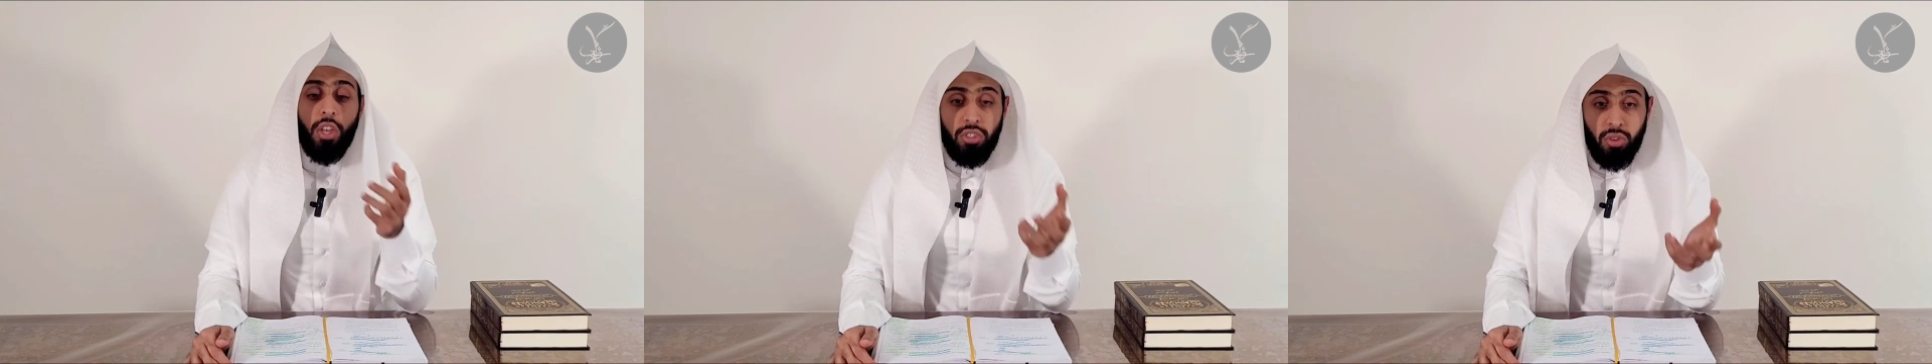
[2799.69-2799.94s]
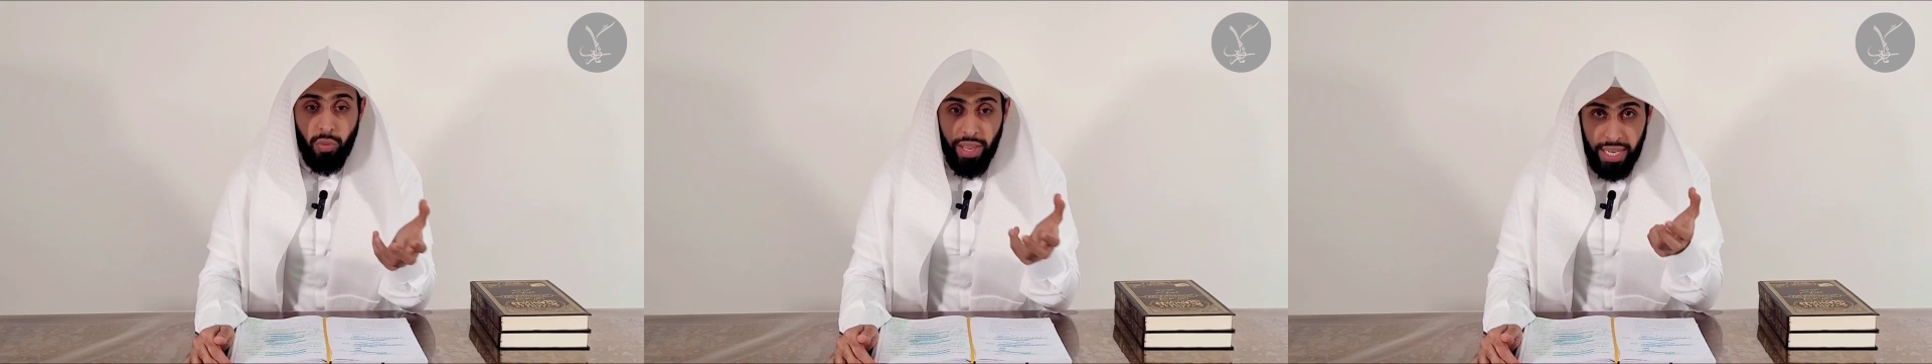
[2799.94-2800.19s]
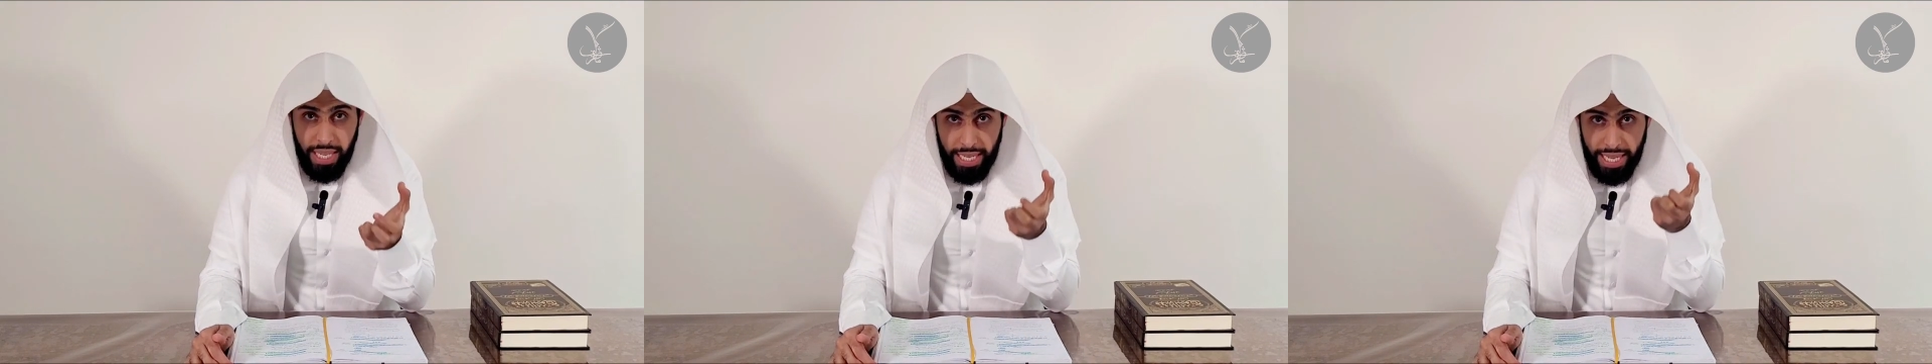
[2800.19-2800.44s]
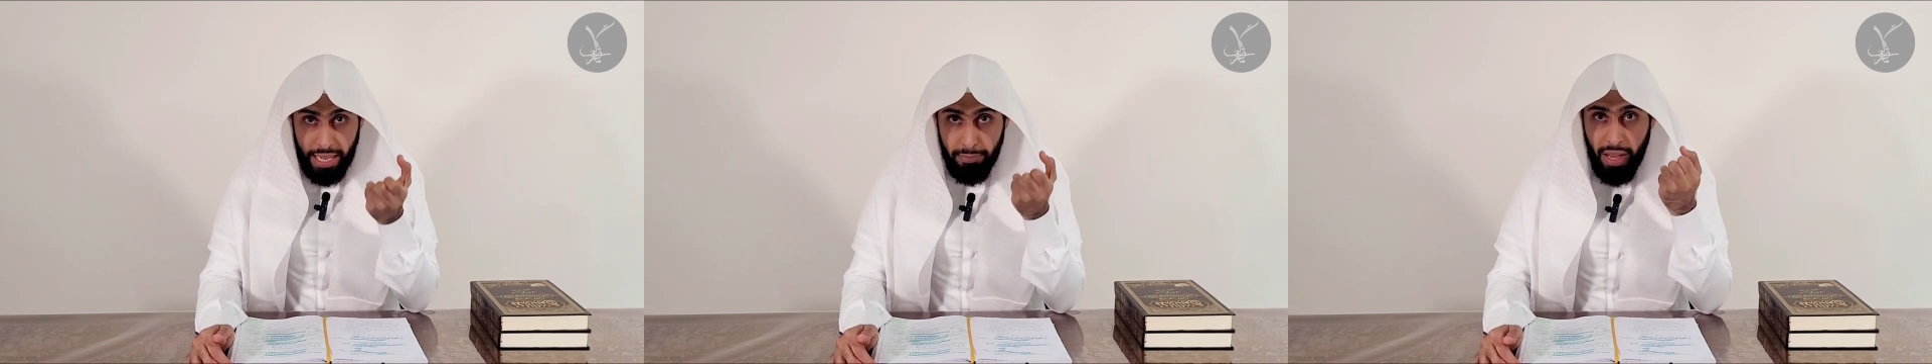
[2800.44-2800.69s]
So when he
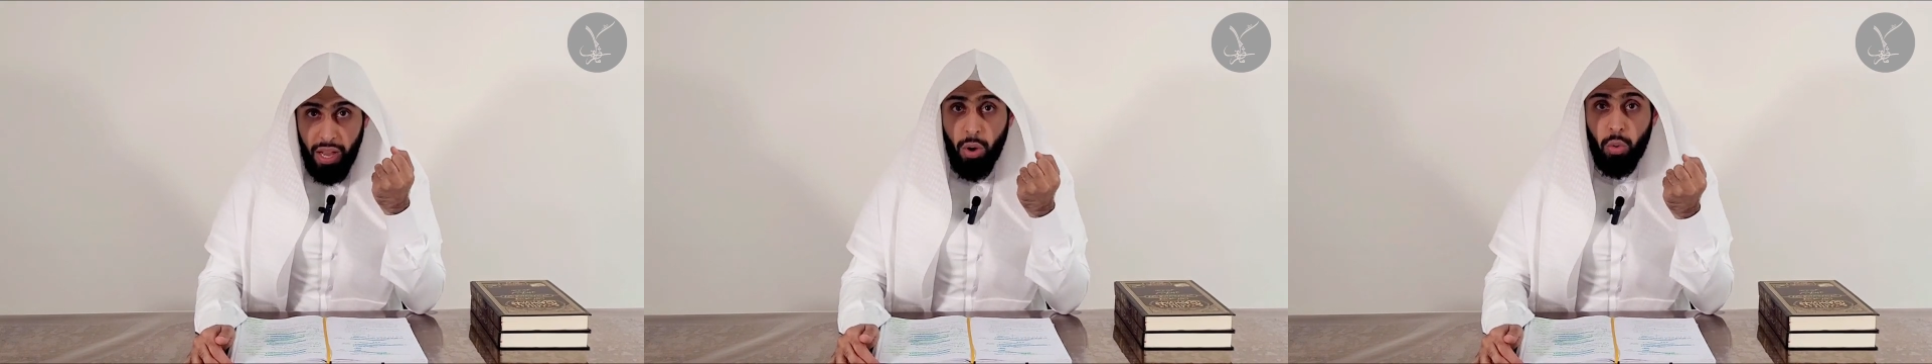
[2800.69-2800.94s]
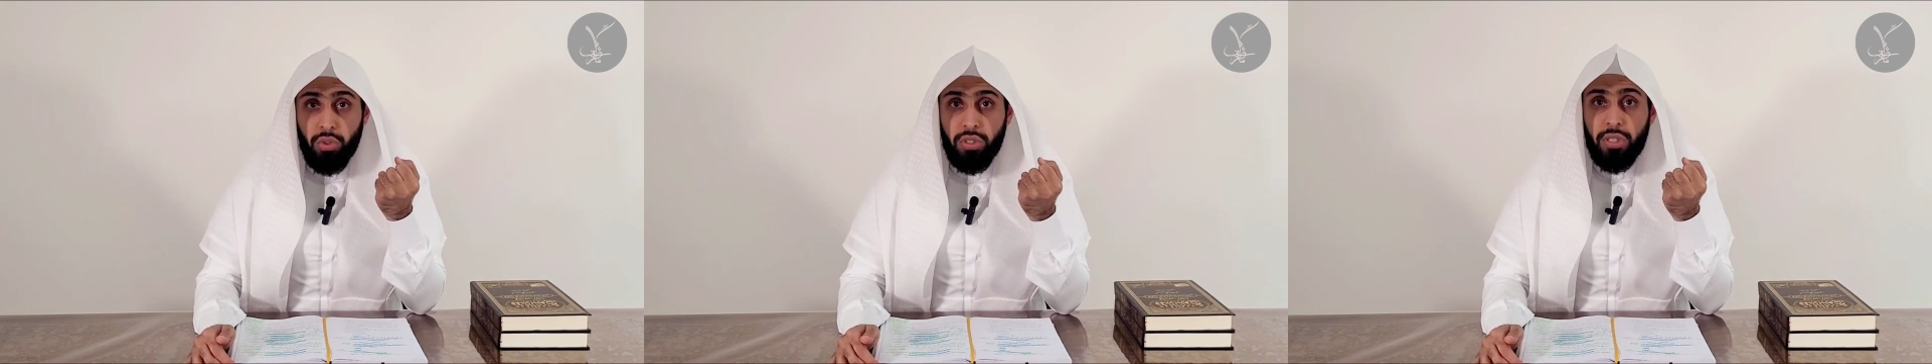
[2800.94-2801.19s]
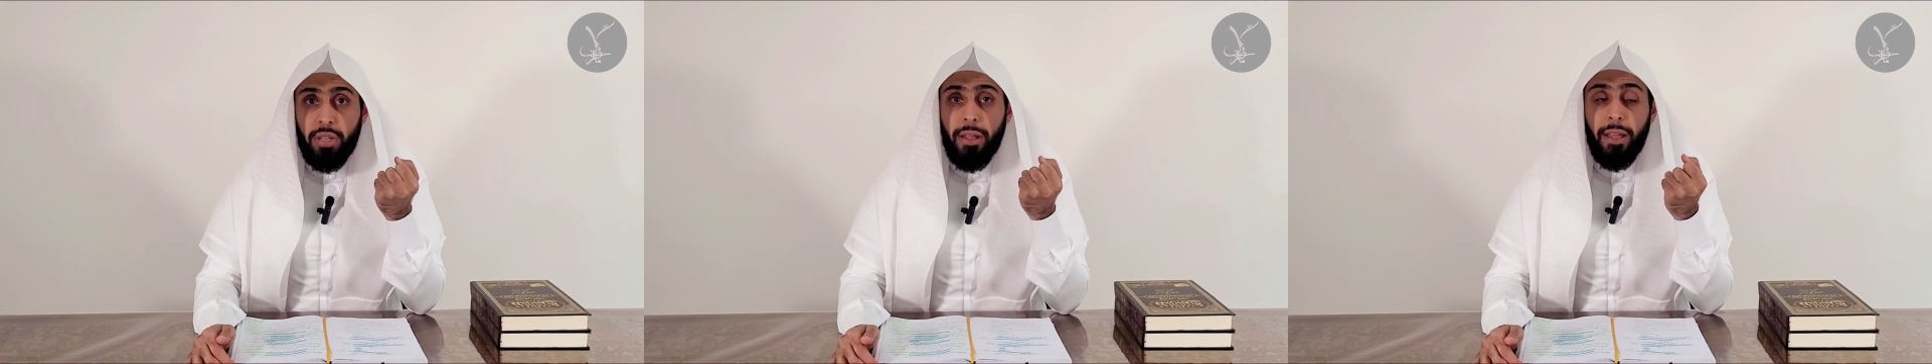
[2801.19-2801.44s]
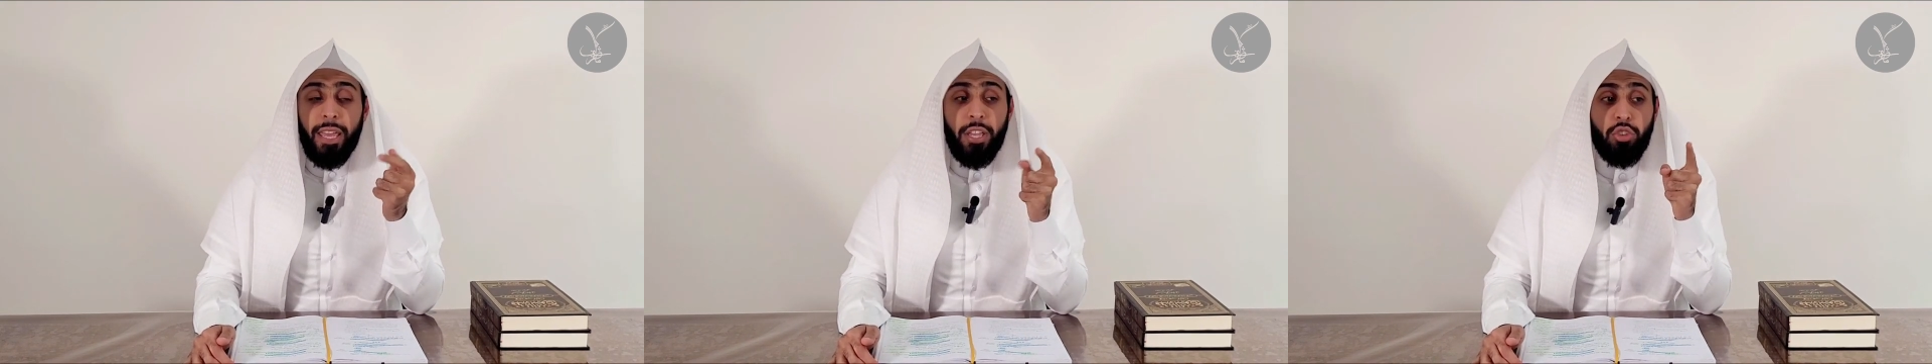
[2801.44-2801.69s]
came out,
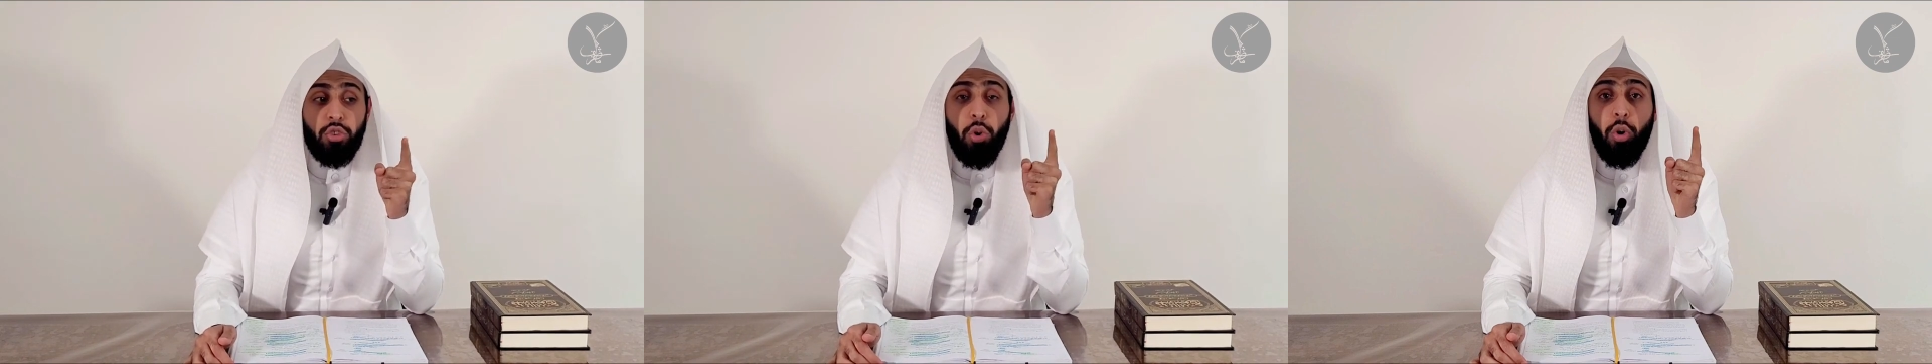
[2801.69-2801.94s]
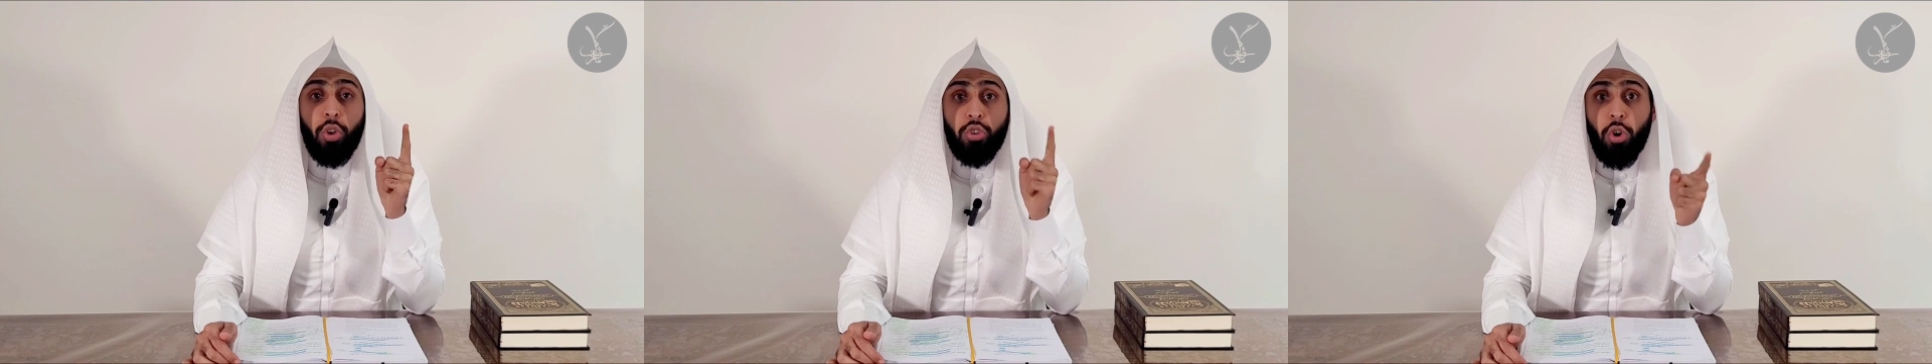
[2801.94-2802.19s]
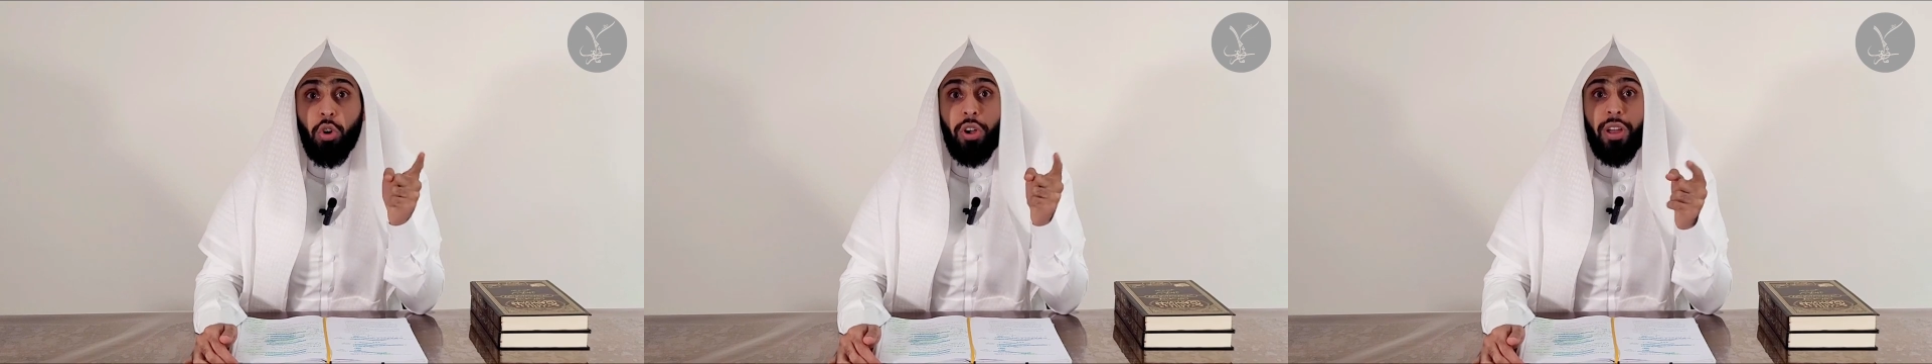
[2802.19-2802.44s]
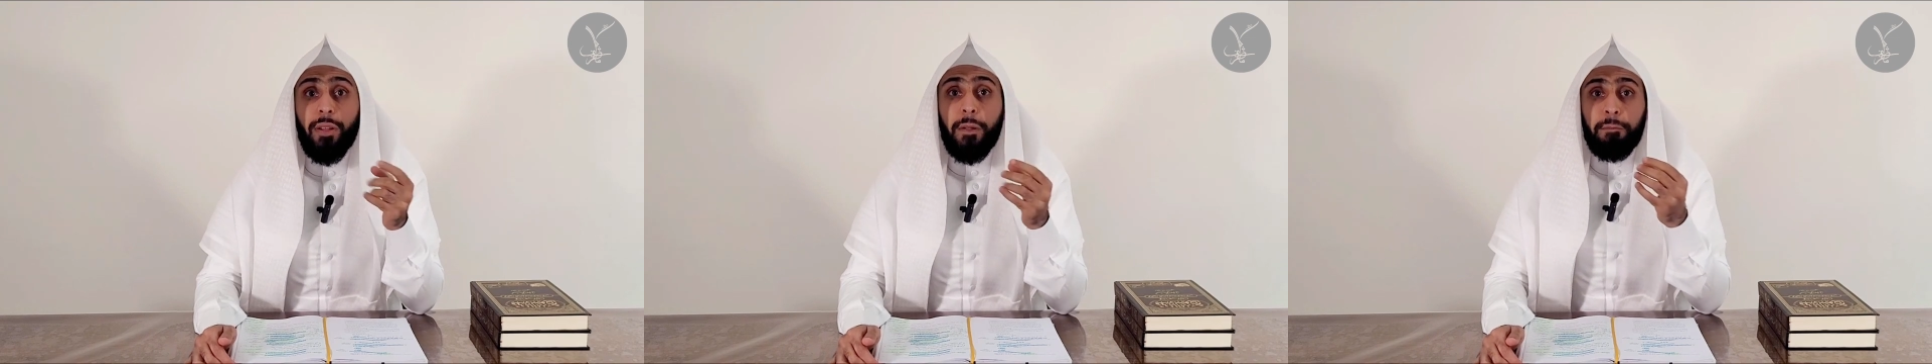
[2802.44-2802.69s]
he saw a dog.